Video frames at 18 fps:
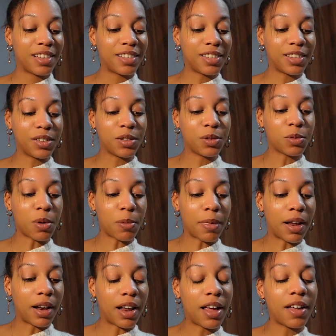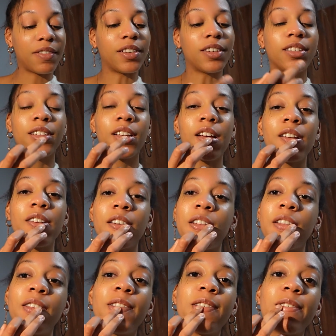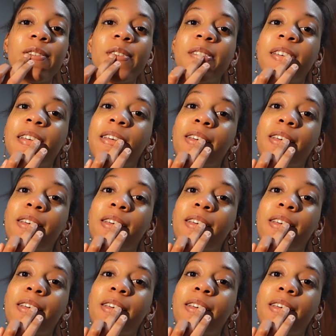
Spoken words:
This is what my life has turned into.